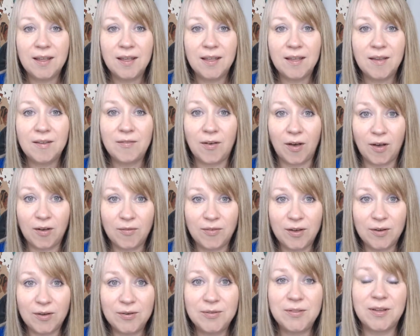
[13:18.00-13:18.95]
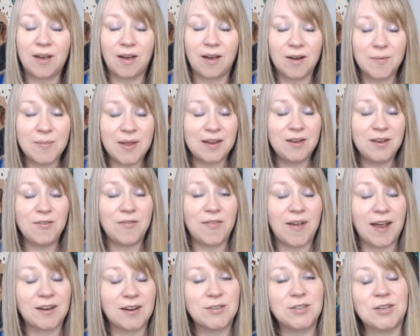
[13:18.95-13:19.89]
the car
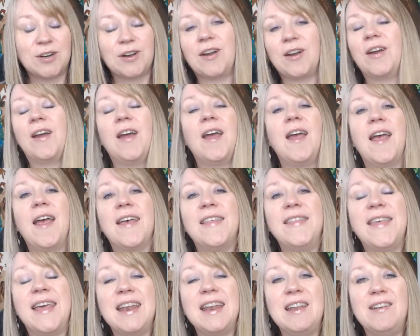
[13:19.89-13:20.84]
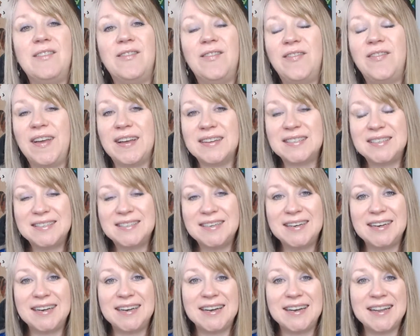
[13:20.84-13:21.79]
manufacturer, that invested
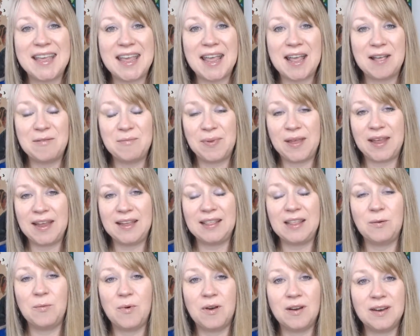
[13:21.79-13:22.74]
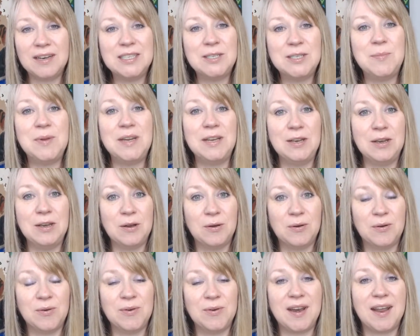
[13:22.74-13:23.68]
in a campaign. They wanted to be
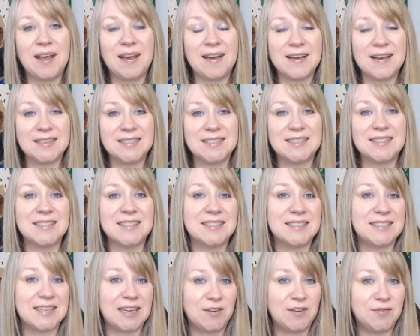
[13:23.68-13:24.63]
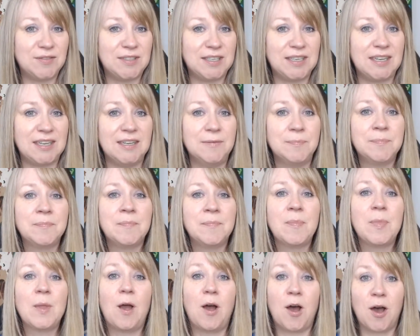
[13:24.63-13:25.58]
known as the safety
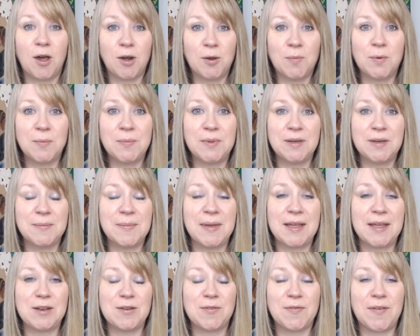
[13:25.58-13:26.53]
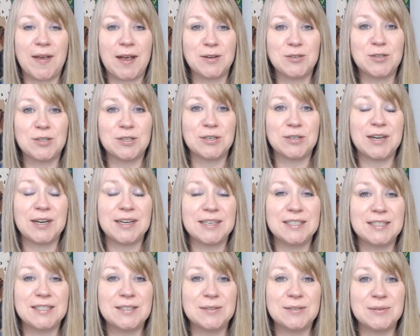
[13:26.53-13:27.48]
automobile manufacturer. And
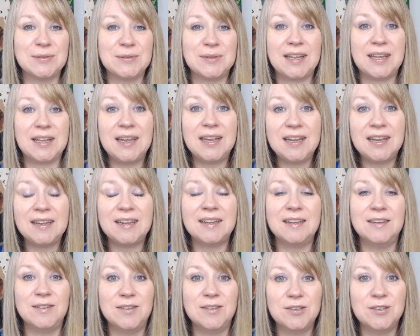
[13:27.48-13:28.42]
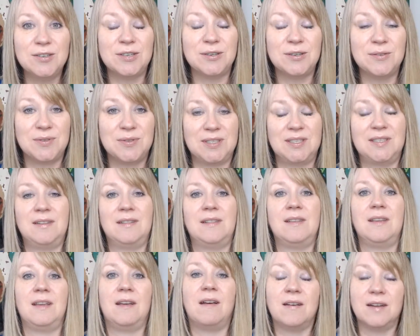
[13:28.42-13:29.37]
so they introduced
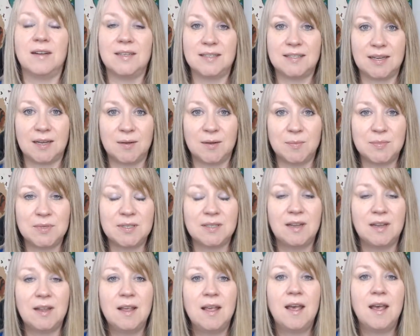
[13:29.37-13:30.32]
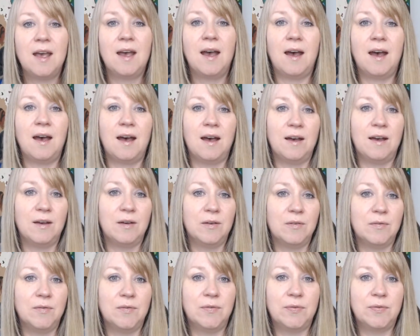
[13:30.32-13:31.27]
the concept
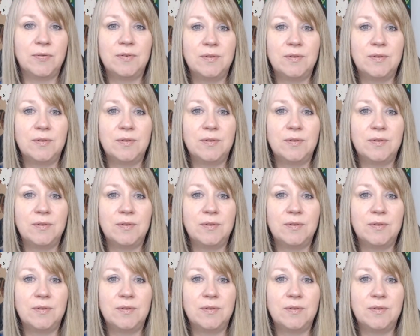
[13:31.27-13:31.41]
of